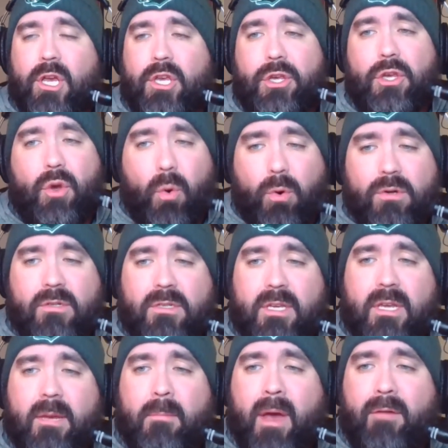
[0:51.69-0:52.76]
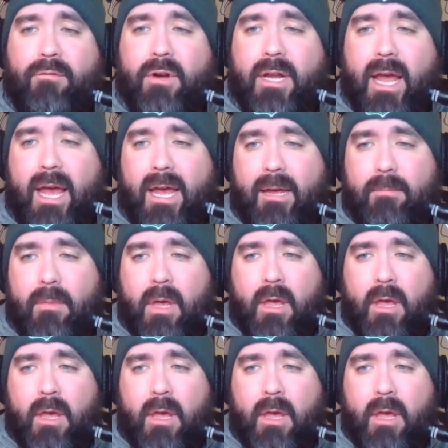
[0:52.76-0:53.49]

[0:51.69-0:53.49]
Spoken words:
your team every day.